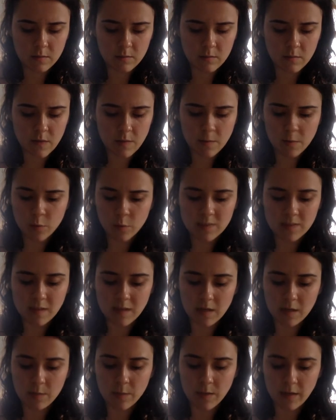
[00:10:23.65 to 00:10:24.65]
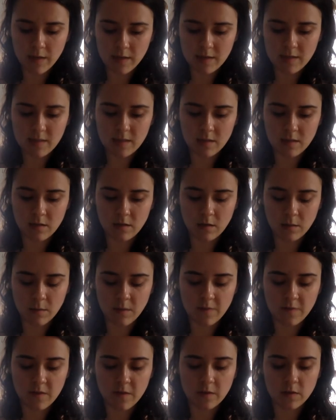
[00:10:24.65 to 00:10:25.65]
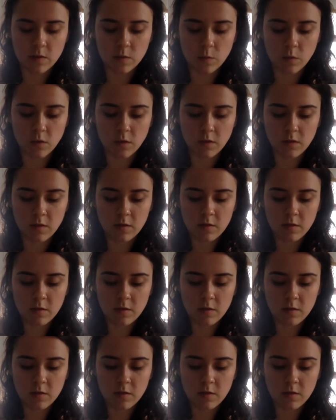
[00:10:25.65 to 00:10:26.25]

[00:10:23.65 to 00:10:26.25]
Mamma was not a bystander in my father's work.